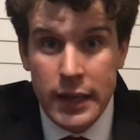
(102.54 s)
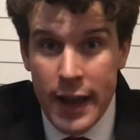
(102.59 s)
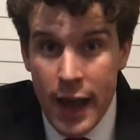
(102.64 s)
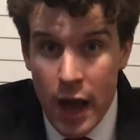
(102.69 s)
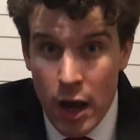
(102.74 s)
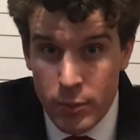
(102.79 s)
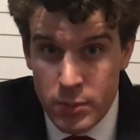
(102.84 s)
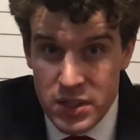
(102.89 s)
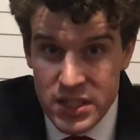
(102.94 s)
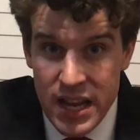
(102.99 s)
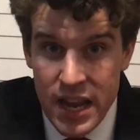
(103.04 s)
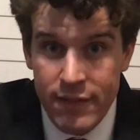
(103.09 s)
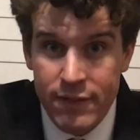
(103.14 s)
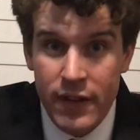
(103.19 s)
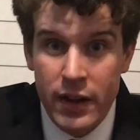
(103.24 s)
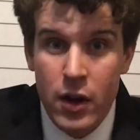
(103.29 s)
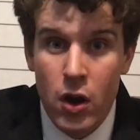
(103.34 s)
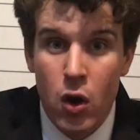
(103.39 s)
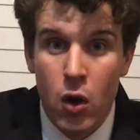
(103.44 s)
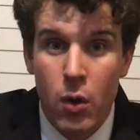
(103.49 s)
Now I'm safe
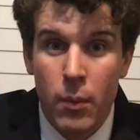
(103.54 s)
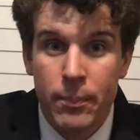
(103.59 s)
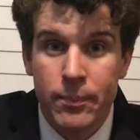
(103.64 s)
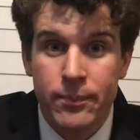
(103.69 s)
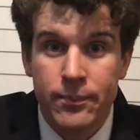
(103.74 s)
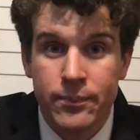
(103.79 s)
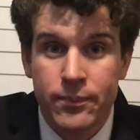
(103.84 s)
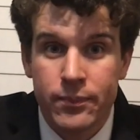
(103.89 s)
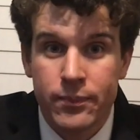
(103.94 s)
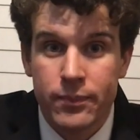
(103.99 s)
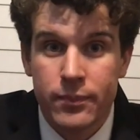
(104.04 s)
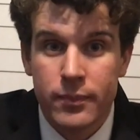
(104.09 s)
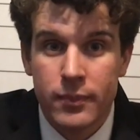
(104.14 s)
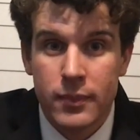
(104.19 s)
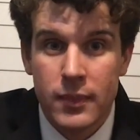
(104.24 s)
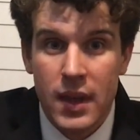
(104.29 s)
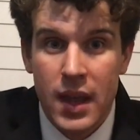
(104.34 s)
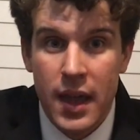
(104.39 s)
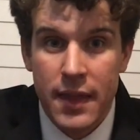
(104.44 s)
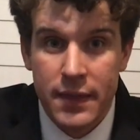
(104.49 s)
at home,
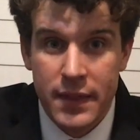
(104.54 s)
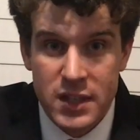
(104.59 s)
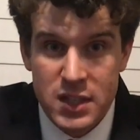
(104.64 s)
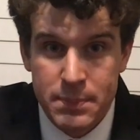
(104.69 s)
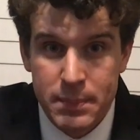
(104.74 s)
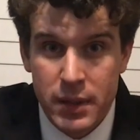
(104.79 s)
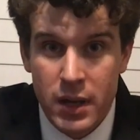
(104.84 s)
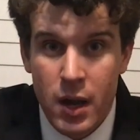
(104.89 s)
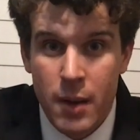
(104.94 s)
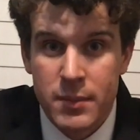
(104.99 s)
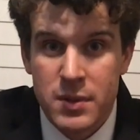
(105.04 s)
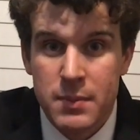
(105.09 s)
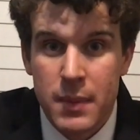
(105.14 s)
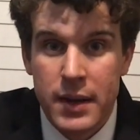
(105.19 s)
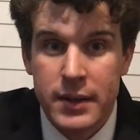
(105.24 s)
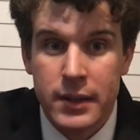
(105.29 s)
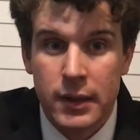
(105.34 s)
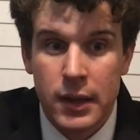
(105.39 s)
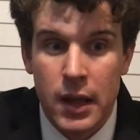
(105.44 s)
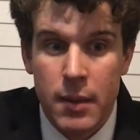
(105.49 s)
and this becomes
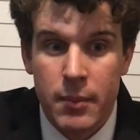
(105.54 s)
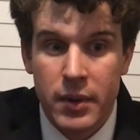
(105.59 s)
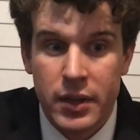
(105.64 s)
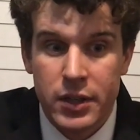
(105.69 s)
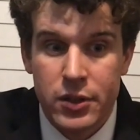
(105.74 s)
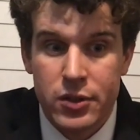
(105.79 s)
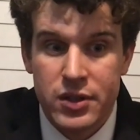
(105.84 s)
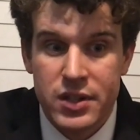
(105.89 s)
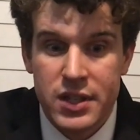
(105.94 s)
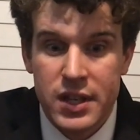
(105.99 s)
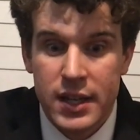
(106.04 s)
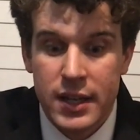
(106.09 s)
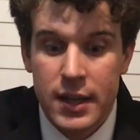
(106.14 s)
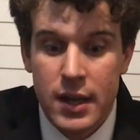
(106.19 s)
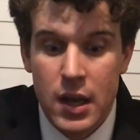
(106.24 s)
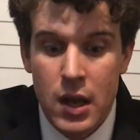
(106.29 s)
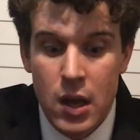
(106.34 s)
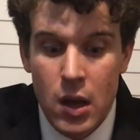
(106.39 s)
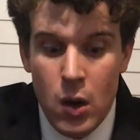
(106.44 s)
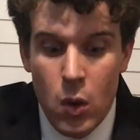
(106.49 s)
my dilemma, you see.
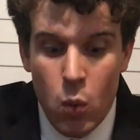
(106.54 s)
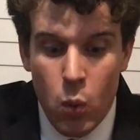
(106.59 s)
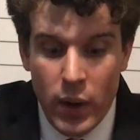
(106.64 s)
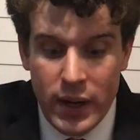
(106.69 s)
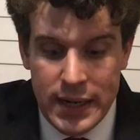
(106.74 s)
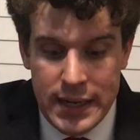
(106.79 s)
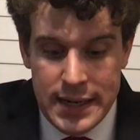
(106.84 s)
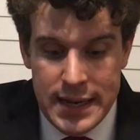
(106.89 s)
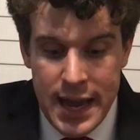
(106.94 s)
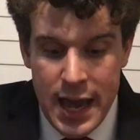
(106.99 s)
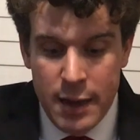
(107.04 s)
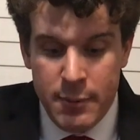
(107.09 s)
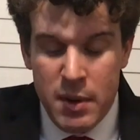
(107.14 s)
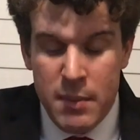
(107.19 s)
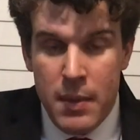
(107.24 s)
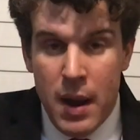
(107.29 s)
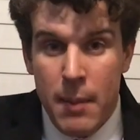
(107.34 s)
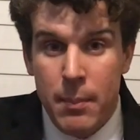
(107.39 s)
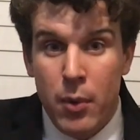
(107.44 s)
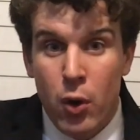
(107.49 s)
When he had me
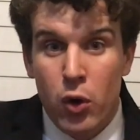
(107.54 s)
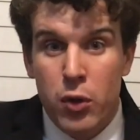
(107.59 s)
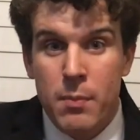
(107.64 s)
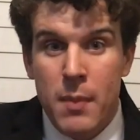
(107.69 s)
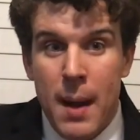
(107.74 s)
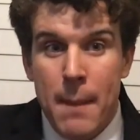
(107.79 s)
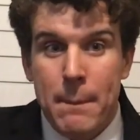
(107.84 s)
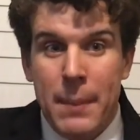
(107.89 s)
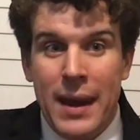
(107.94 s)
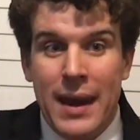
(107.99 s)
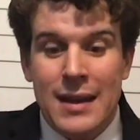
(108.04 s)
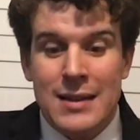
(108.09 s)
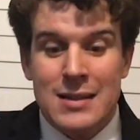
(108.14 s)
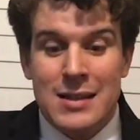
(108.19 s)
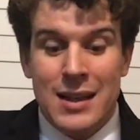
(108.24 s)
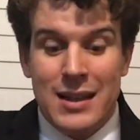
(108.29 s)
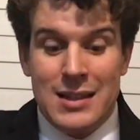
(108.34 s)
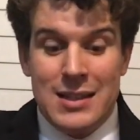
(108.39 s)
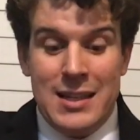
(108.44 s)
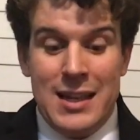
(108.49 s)
by both my pants
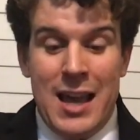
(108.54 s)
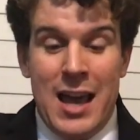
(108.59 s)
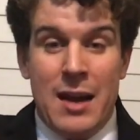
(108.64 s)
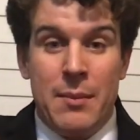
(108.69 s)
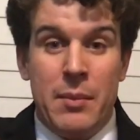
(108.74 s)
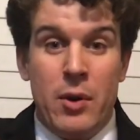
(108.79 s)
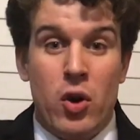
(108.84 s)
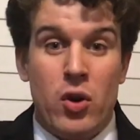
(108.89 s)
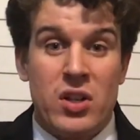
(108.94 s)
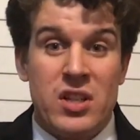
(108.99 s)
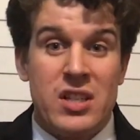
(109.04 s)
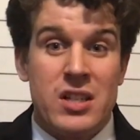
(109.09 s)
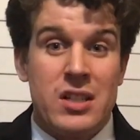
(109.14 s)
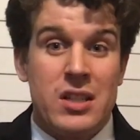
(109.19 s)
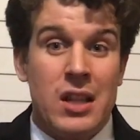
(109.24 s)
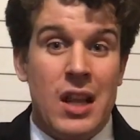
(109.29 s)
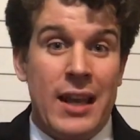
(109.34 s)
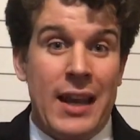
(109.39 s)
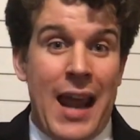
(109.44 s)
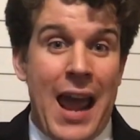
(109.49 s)
legs, he had me on a
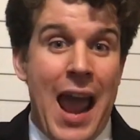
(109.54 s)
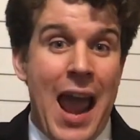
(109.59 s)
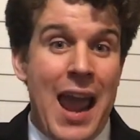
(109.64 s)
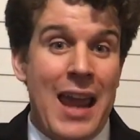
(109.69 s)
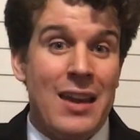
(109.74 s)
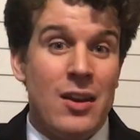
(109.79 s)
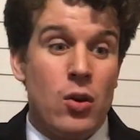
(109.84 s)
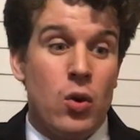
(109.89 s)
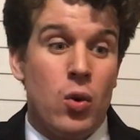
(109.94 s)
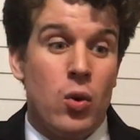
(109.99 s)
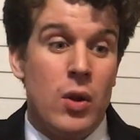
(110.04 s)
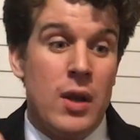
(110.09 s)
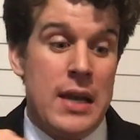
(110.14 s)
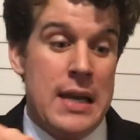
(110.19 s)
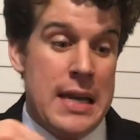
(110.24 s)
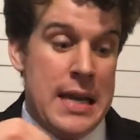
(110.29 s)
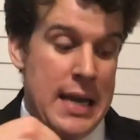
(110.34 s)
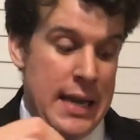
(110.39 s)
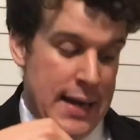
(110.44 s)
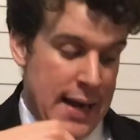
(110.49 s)
slight angle,
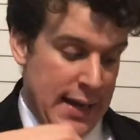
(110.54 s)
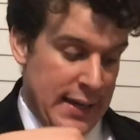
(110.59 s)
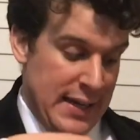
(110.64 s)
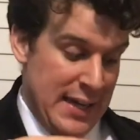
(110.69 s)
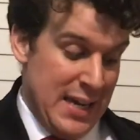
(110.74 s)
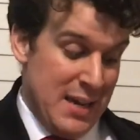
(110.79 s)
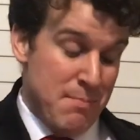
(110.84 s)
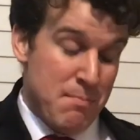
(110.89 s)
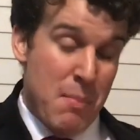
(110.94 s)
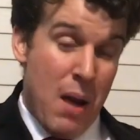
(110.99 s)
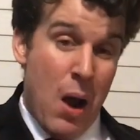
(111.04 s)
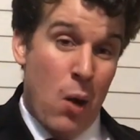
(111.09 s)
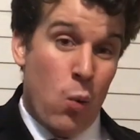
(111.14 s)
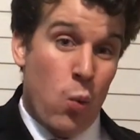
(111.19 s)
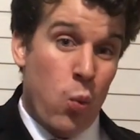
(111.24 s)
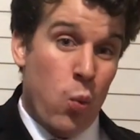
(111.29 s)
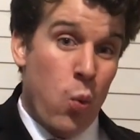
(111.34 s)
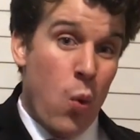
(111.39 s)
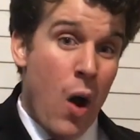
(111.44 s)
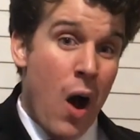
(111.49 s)
and I keep my
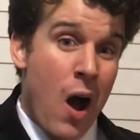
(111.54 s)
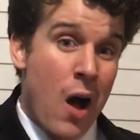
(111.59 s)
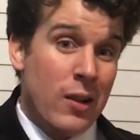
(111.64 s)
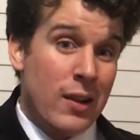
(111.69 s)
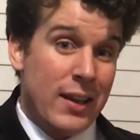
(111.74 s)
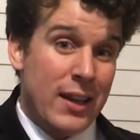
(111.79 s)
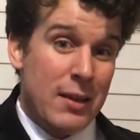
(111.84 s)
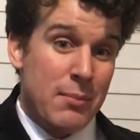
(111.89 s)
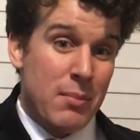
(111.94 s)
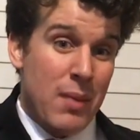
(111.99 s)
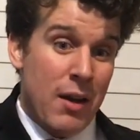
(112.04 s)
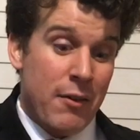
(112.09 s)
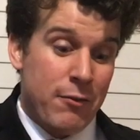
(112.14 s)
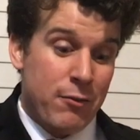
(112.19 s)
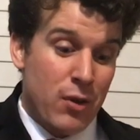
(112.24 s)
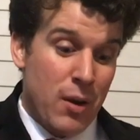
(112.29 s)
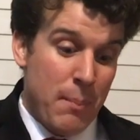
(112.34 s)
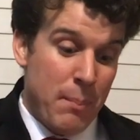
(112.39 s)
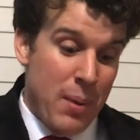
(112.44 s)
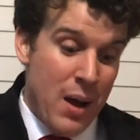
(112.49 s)
wallet in my
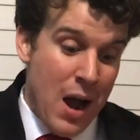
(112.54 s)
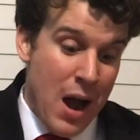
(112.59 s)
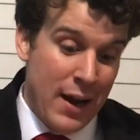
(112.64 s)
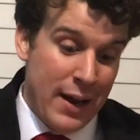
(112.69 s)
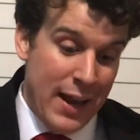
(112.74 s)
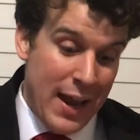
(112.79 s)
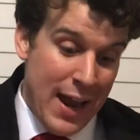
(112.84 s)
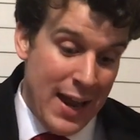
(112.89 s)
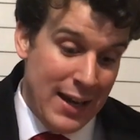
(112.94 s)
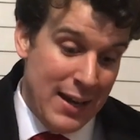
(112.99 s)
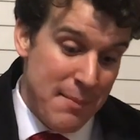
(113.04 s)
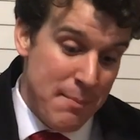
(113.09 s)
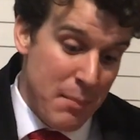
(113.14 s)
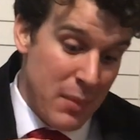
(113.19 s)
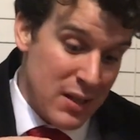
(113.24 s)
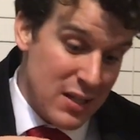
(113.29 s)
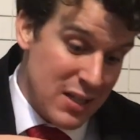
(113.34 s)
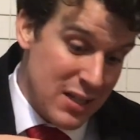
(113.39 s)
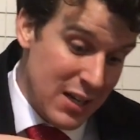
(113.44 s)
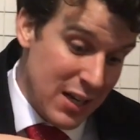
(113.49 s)
front pocket, and it
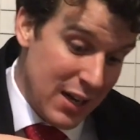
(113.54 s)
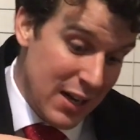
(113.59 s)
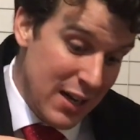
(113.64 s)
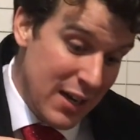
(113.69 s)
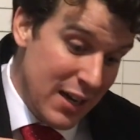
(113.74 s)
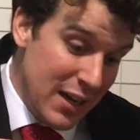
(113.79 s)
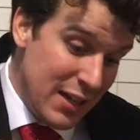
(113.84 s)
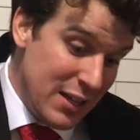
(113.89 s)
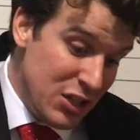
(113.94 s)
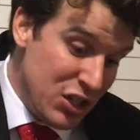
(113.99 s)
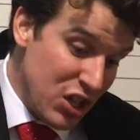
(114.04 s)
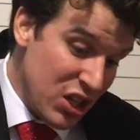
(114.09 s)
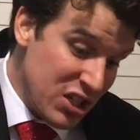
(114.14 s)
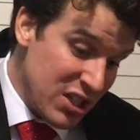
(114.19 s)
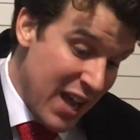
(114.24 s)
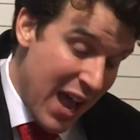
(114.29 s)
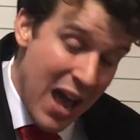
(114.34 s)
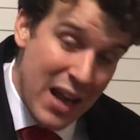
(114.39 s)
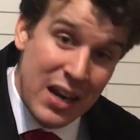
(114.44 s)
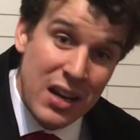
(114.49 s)
must have
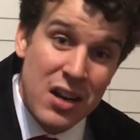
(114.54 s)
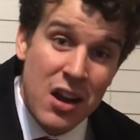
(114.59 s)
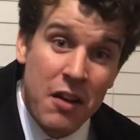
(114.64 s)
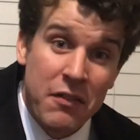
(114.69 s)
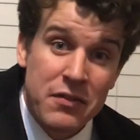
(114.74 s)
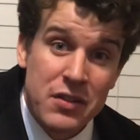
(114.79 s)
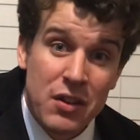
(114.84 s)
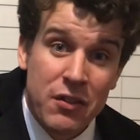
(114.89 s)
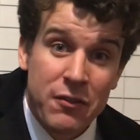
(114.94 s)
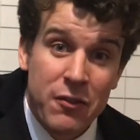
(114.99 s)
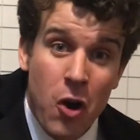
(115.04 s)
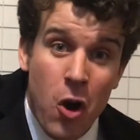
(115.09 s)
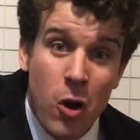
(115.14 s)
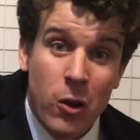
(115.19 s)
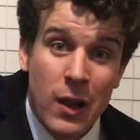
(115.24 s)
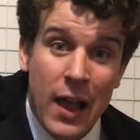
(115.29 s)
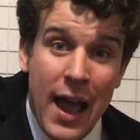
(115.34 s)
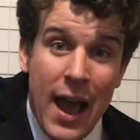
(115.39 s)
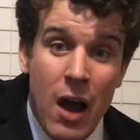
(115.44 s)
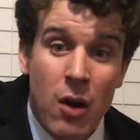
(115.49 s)
just had enough to
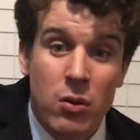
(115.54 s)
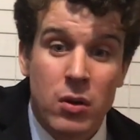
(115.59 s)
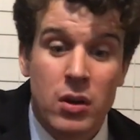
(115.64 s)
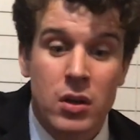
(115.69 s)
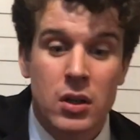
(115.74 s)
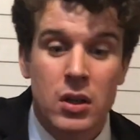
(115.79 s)
fall out.